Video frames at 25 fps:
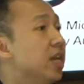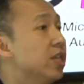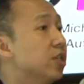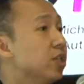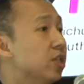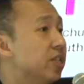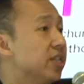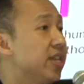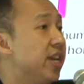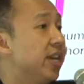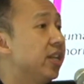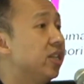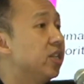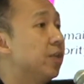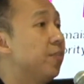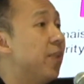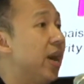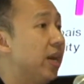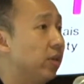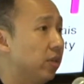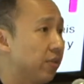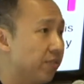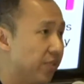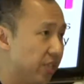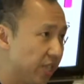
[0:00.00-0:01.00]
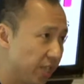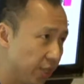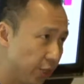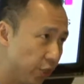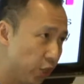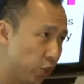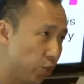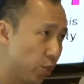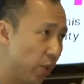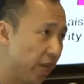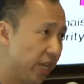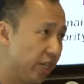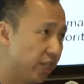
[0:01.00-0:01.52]
and to take them out of a
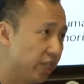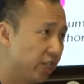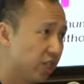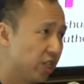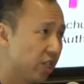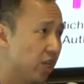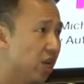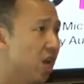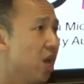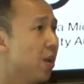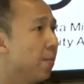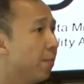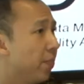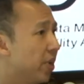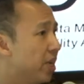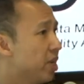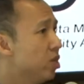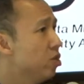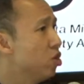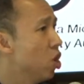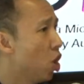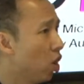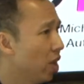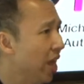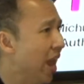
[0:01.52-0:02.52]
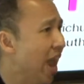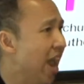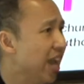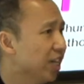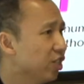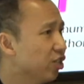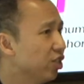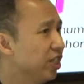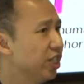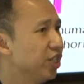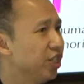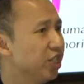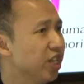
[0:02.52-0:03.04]
situation, but not
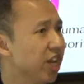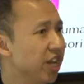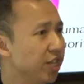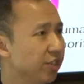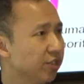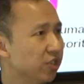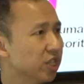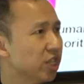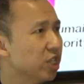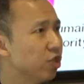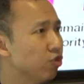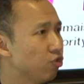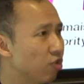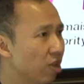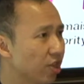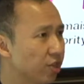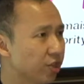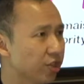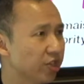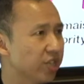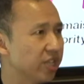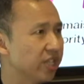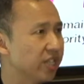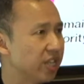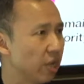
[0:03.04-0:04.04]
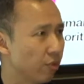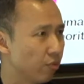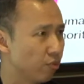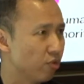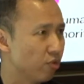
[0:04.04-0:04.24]
actually change the structures that